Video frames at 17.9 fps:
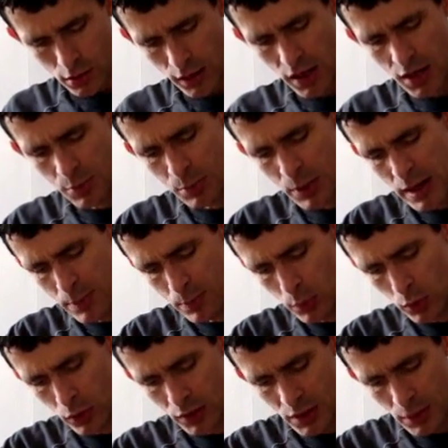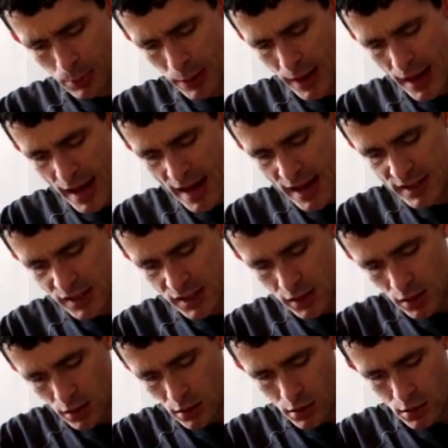a lot of people in the
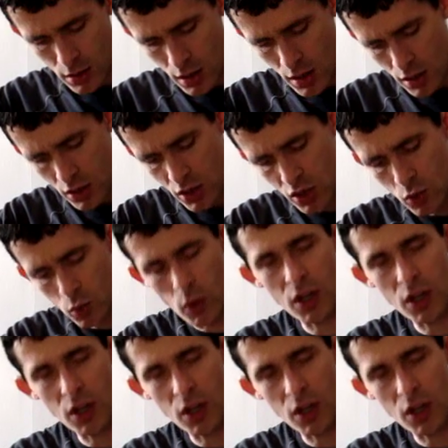past couldn't